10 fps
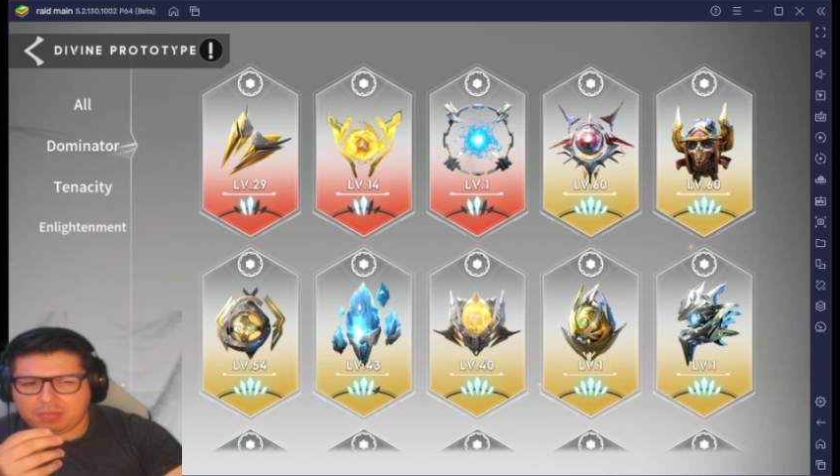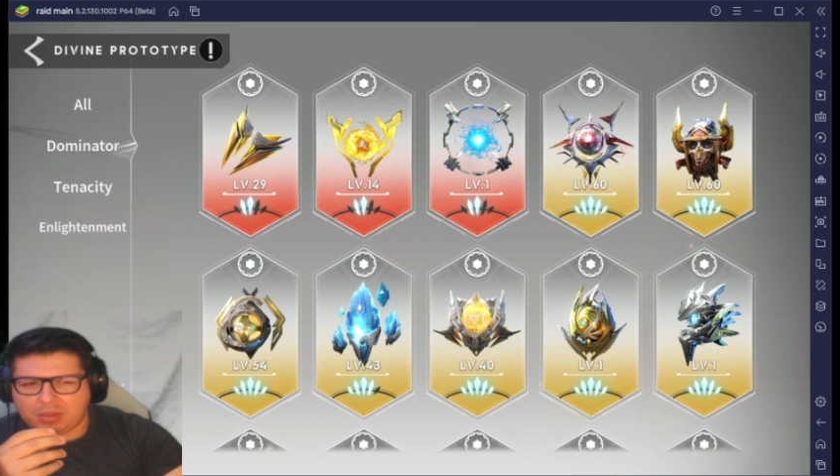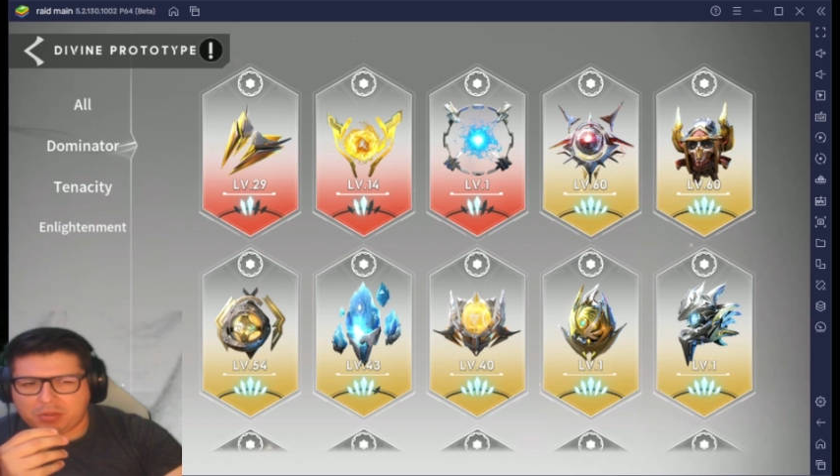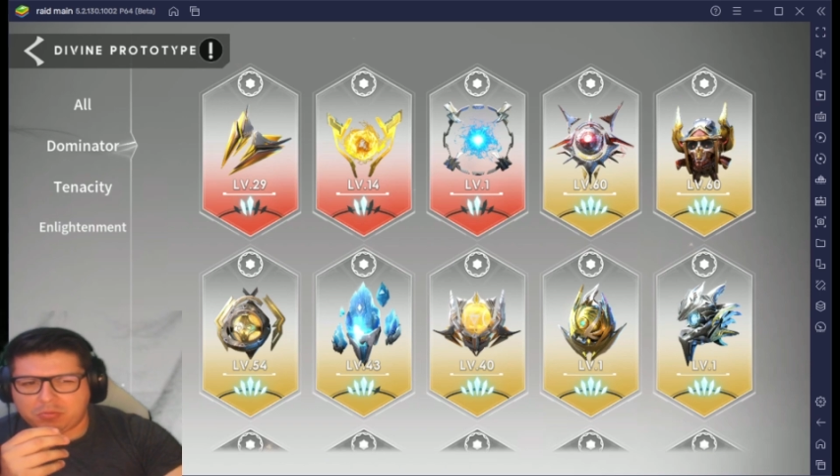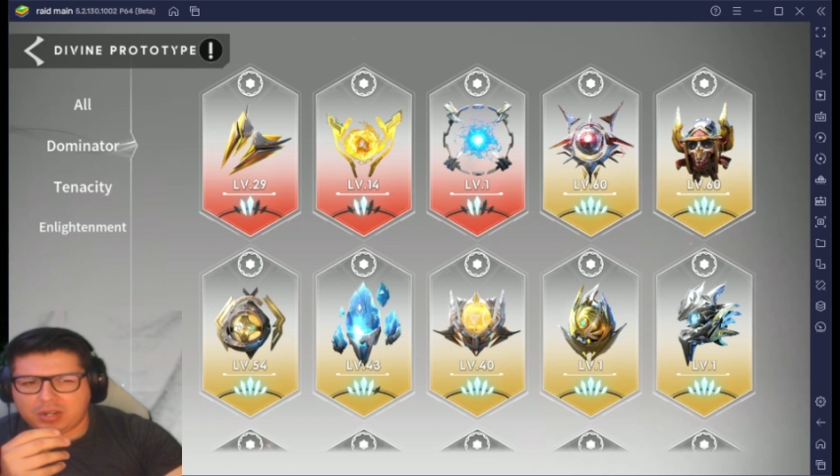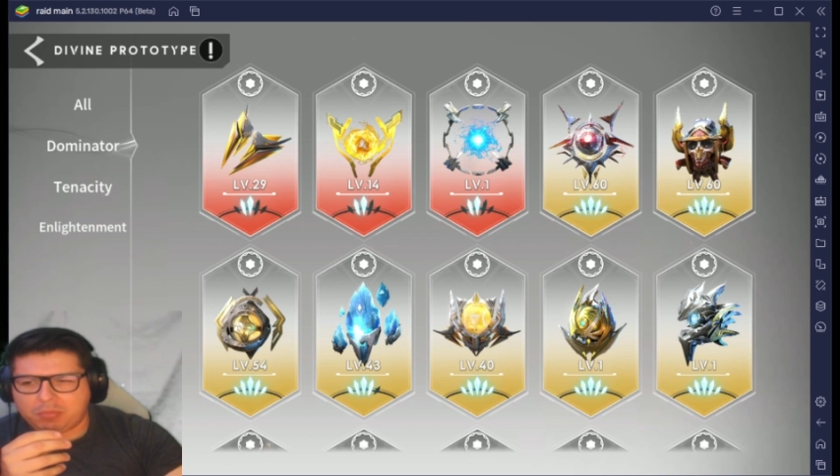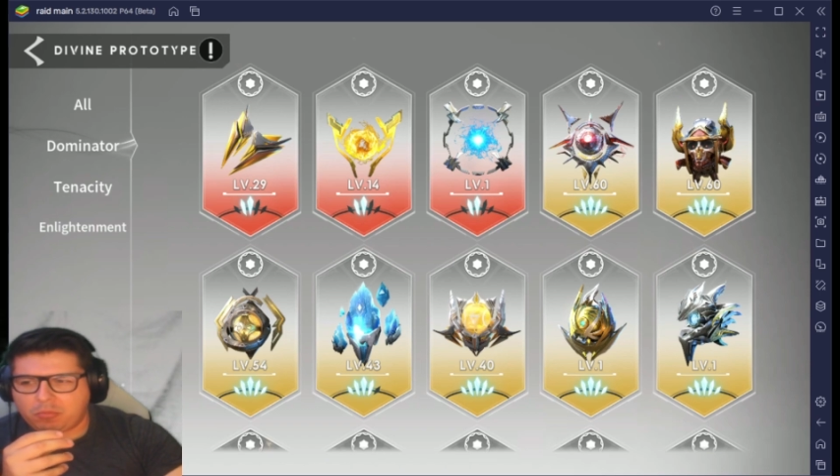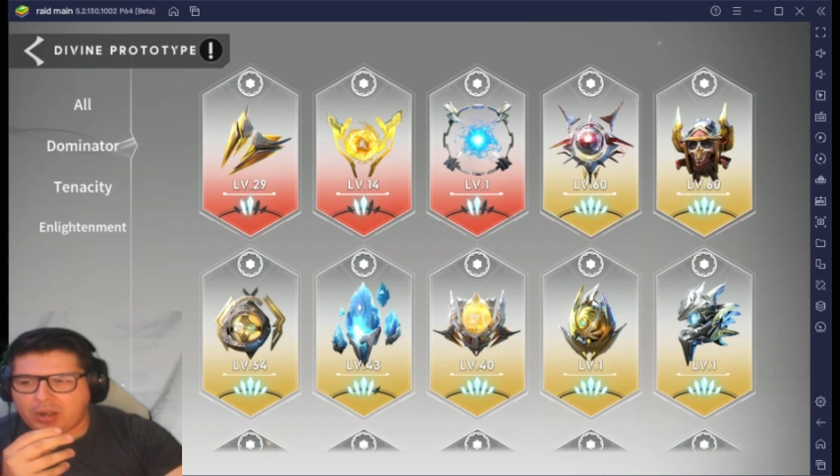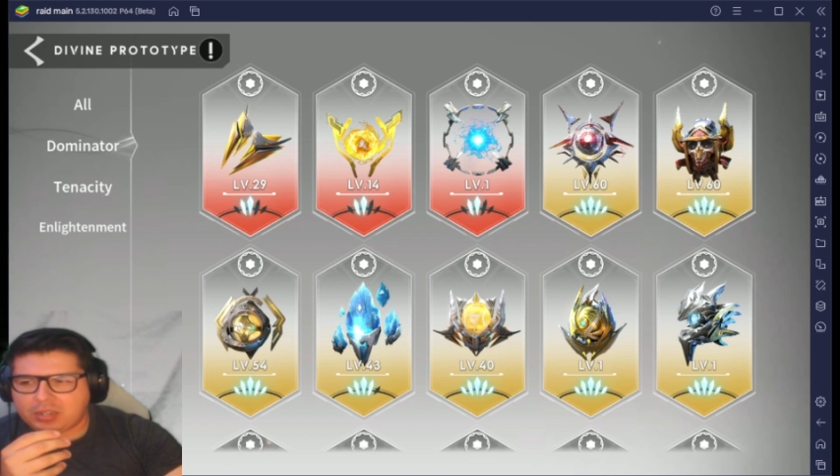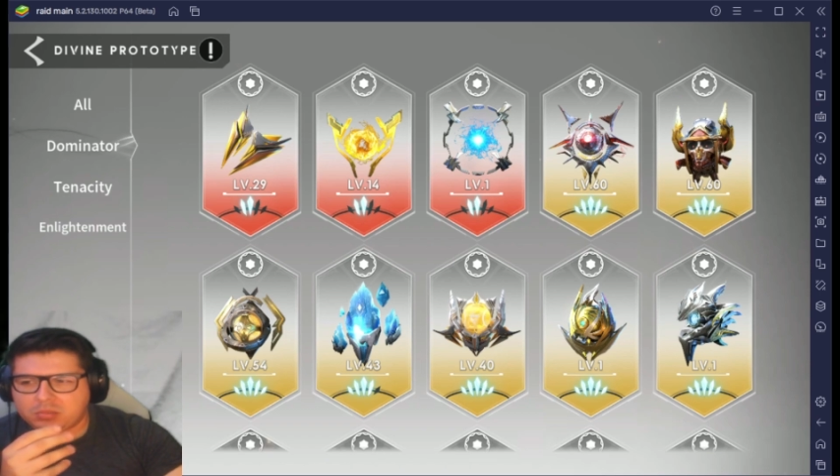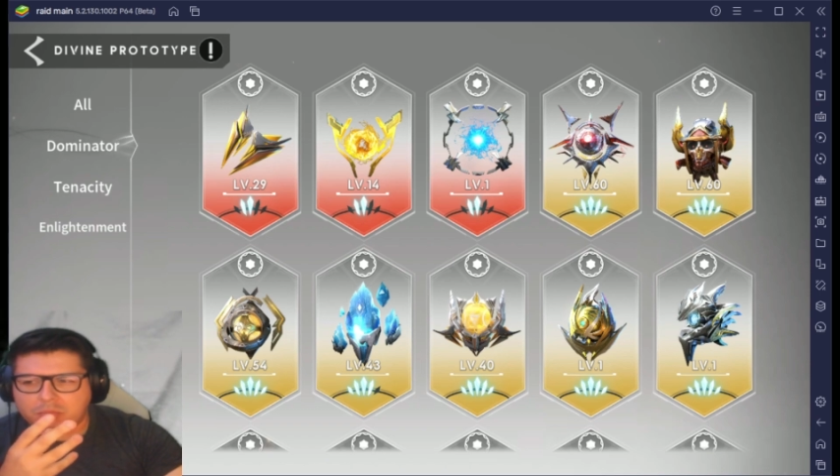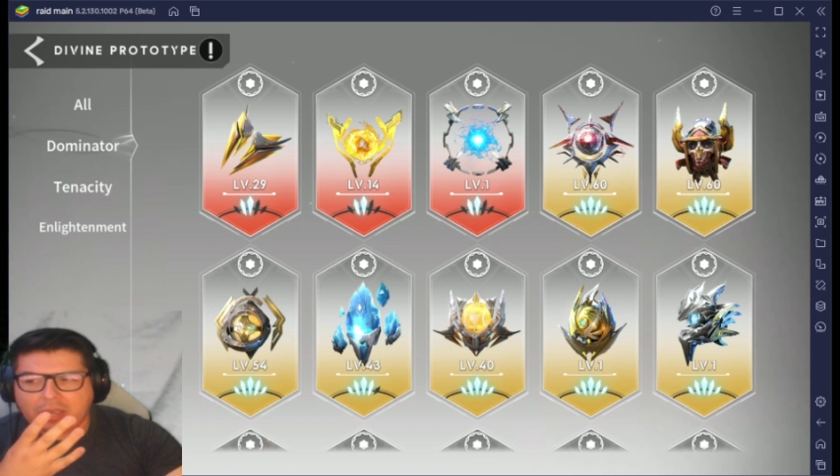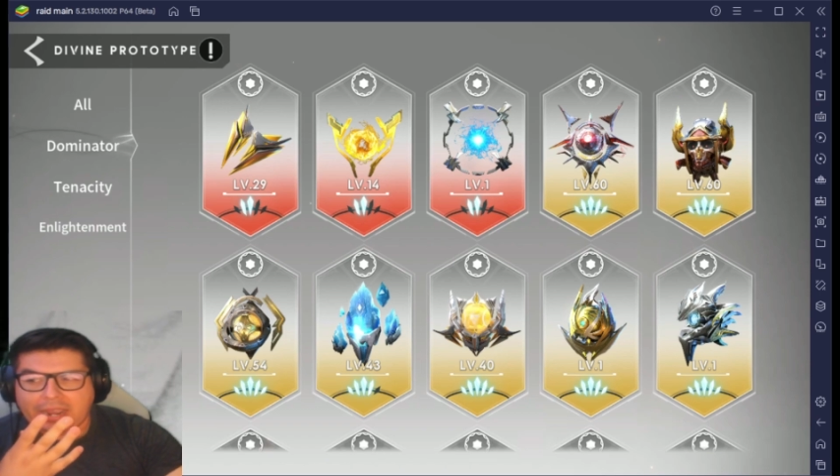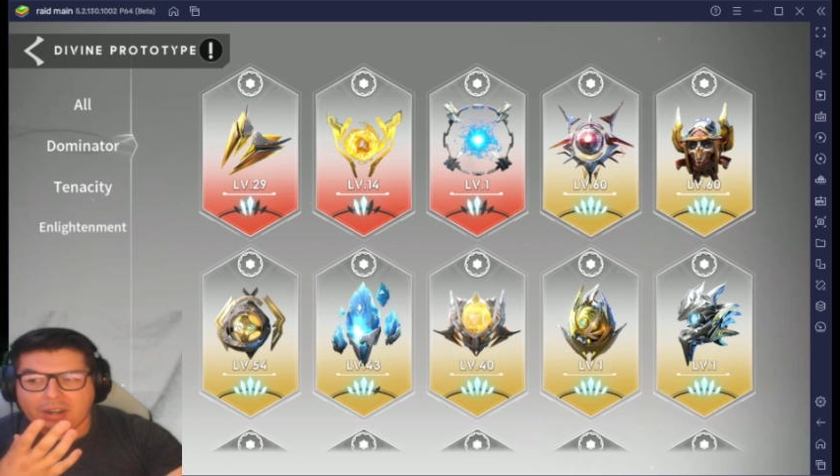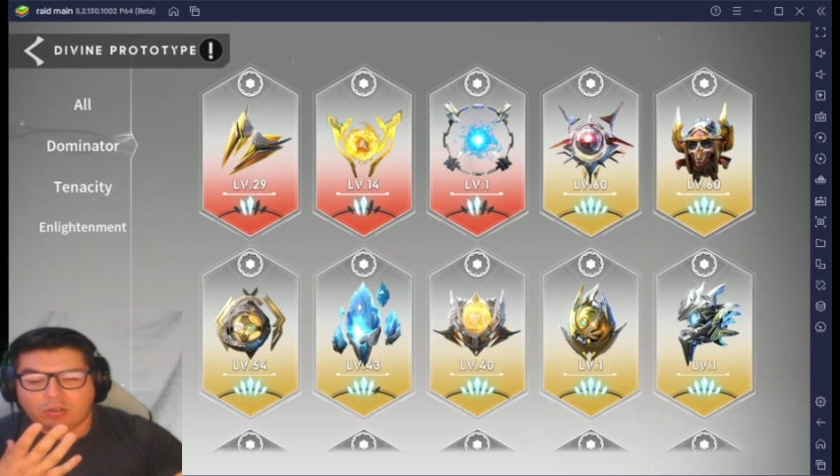Maybe when I'm rank them up
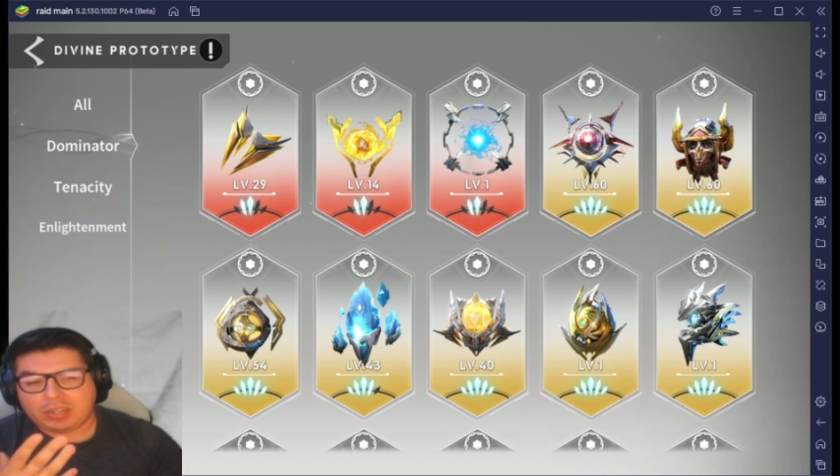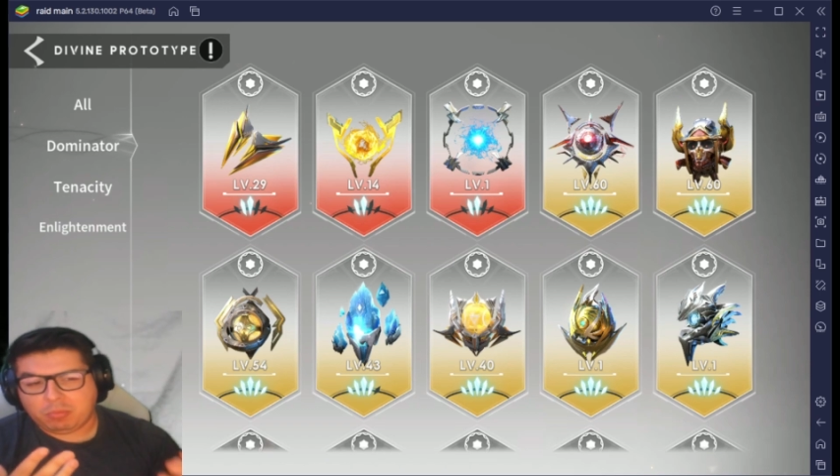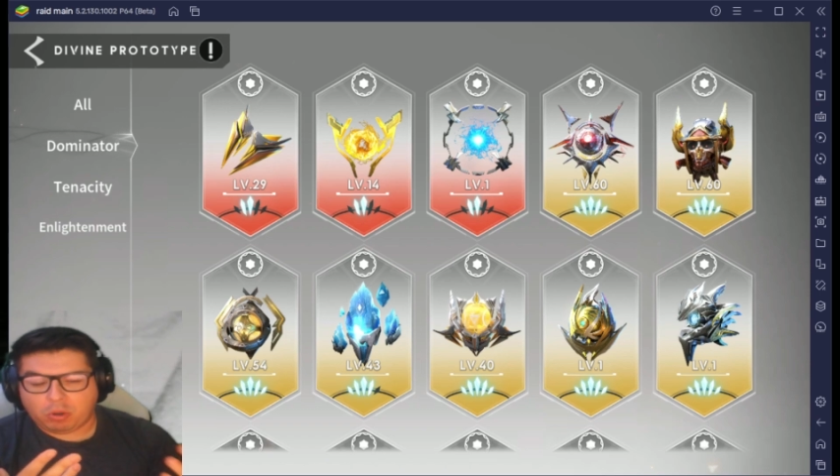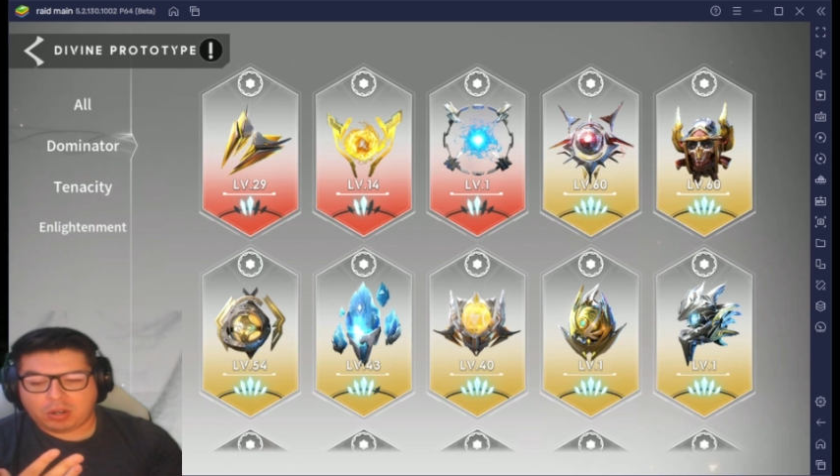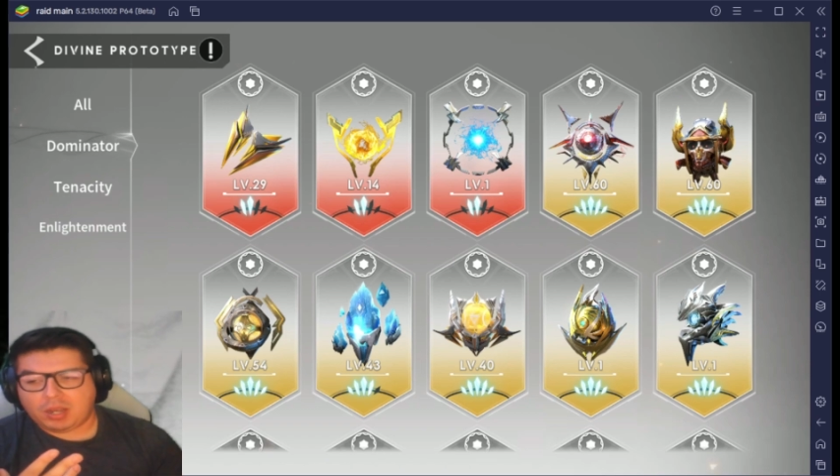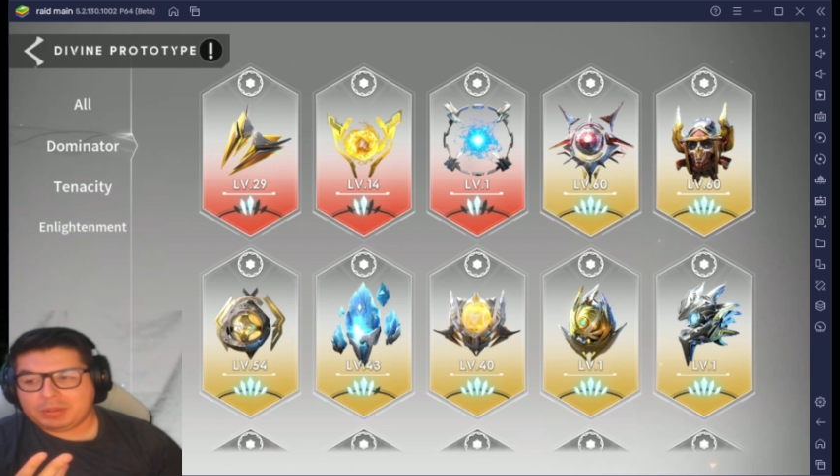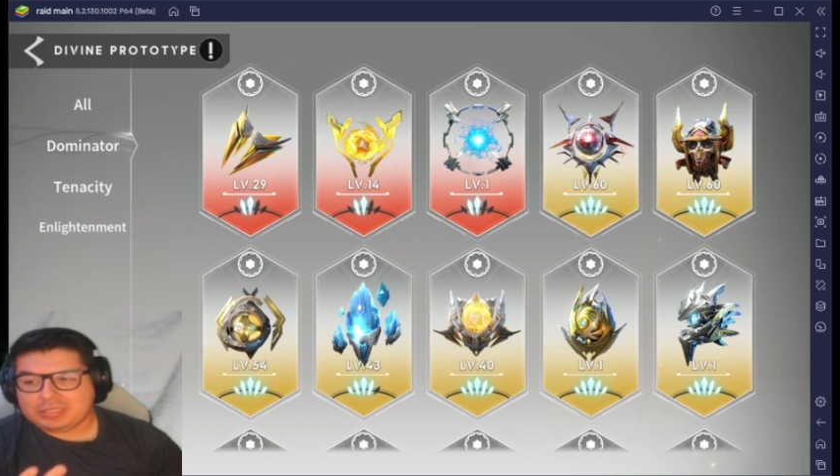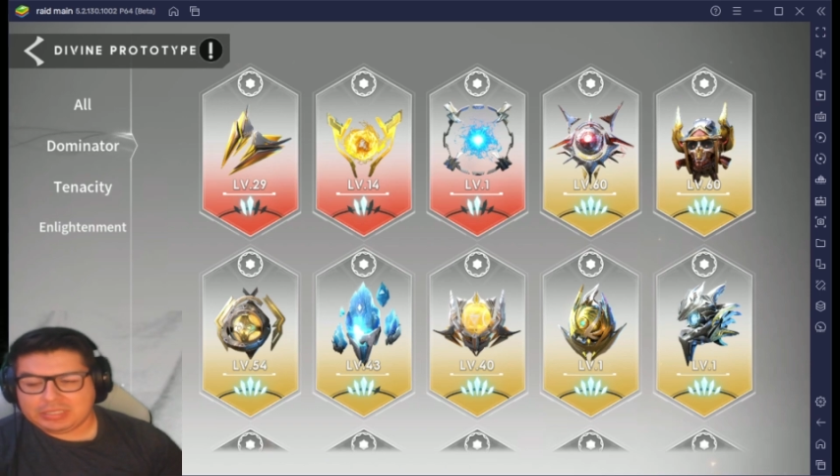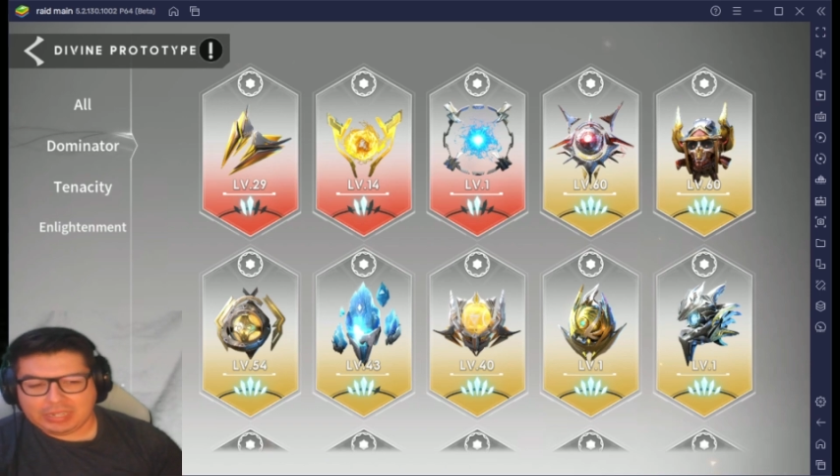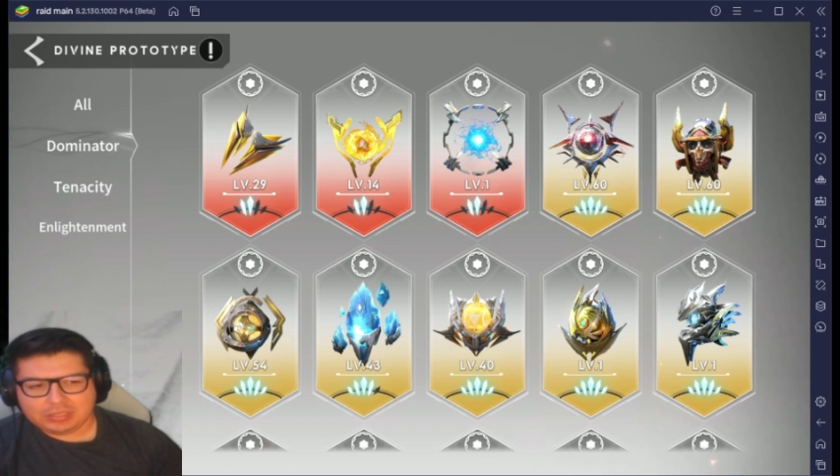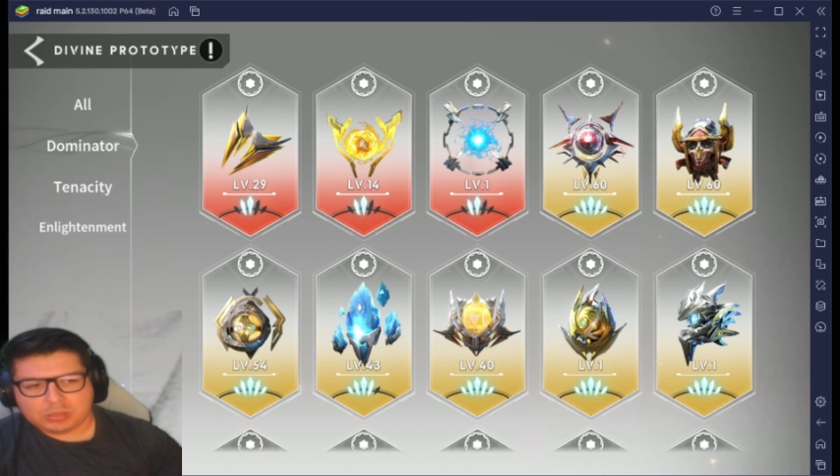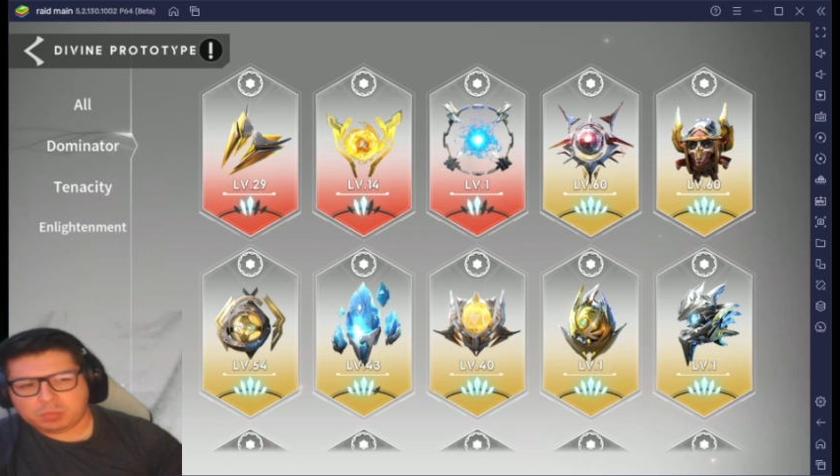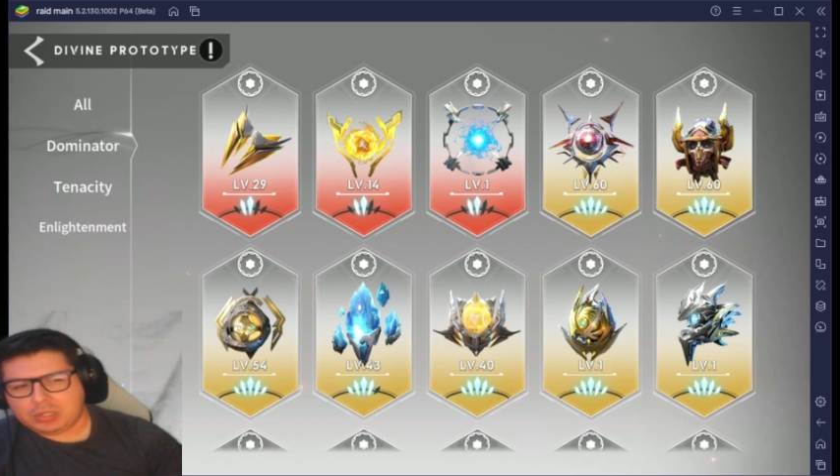higher or get more copies, yes,